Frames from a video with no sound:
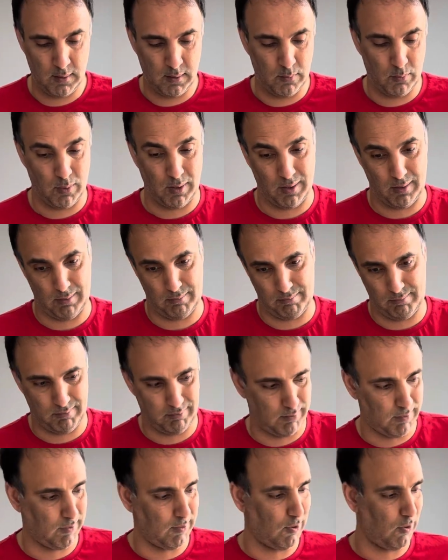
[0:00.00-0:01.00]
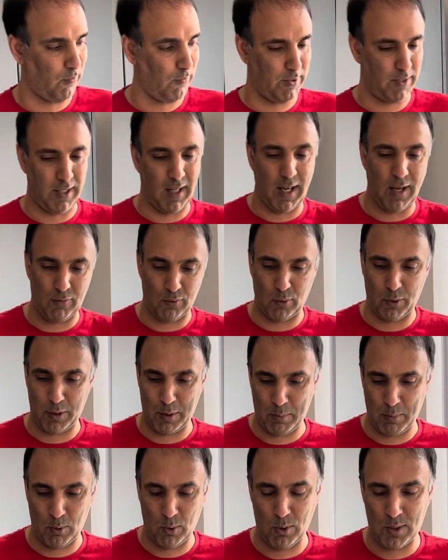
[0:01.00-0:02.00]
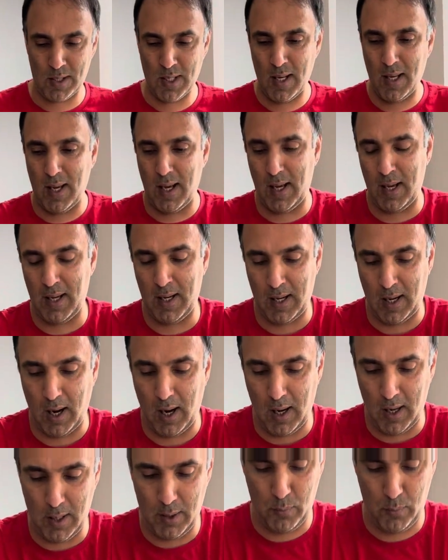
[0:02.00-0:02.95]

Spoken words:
well, obviously I have already bought, I